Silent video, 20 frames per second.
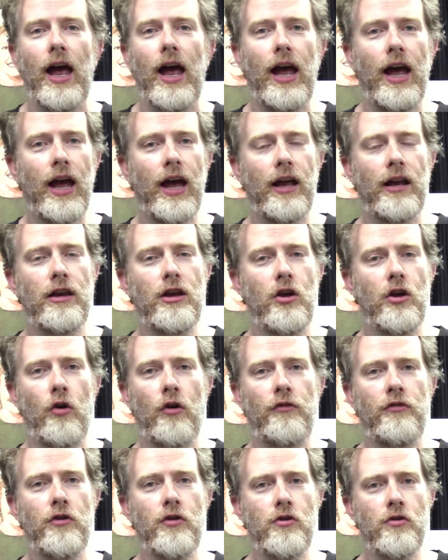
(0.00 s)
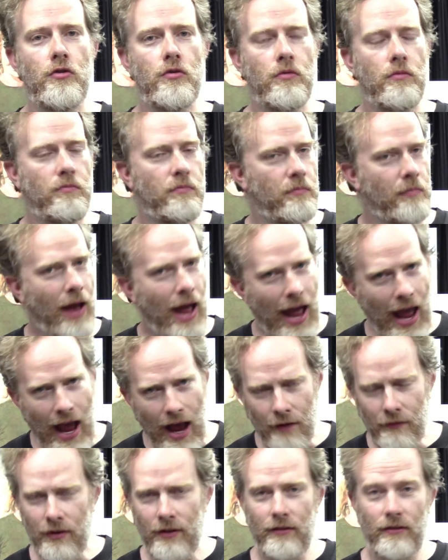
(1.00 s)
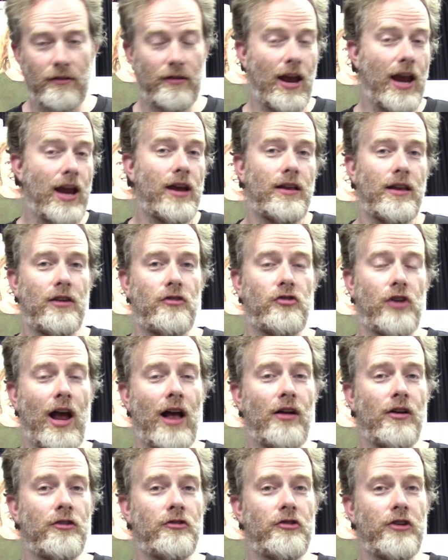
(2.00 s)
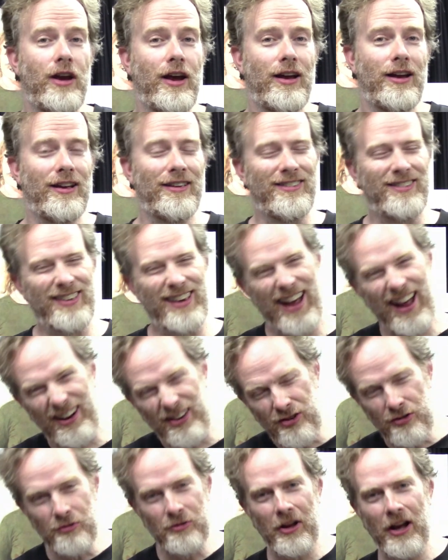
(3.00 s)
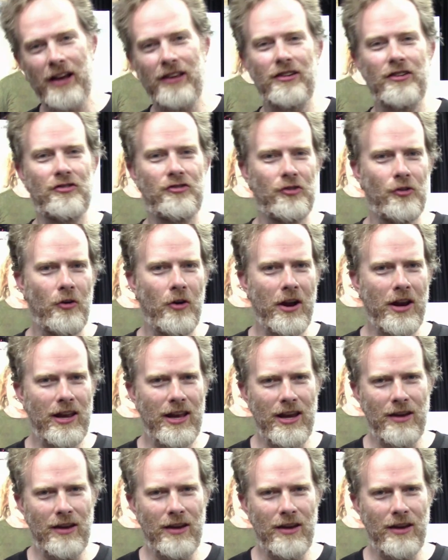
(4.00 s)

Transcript: And you know, if you haven't taken the challenge yet, it's not too late to join.